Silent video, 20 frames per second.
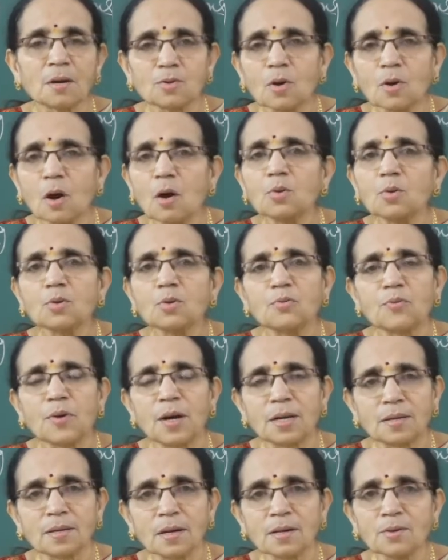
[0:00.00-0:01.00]
So, how to
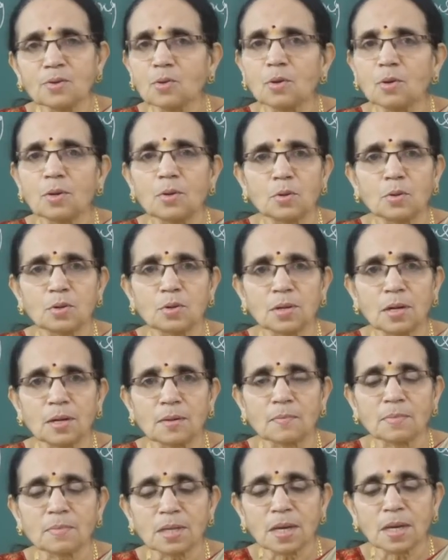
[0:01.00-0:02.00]
find the
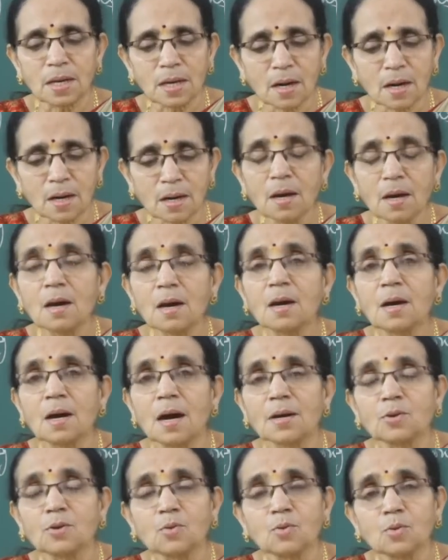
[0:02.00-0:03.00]
solution? Here,
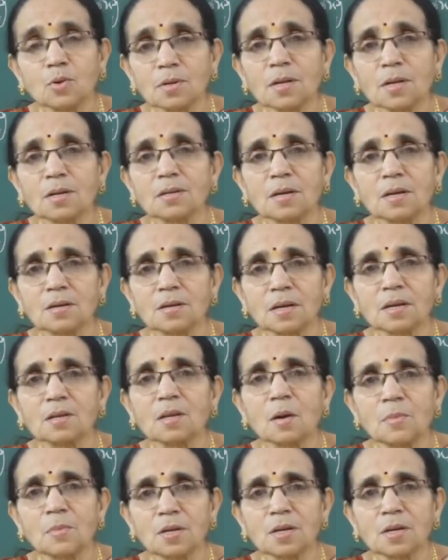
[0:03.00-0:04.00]
as you know that the
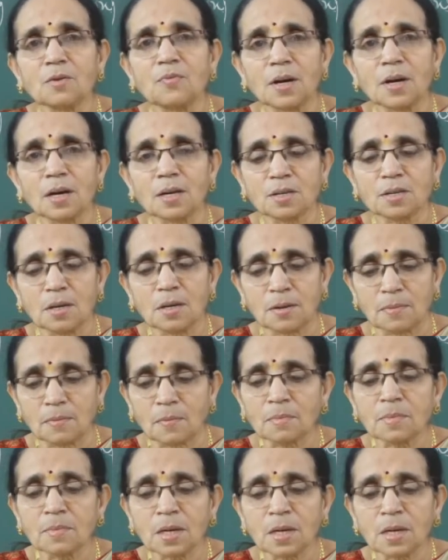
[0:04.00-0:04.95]
trigonometric function,